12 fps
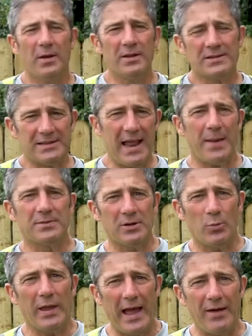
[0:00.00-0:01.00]
slabs
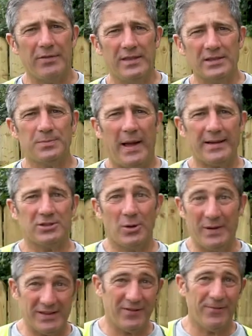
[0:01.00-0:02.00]
that we have in this patio,
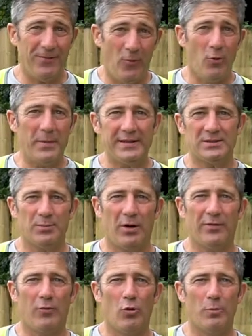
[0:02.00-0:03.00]
and it's a four meter by
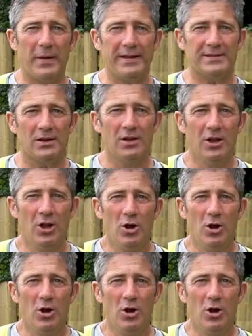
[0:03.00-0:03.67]
four meter,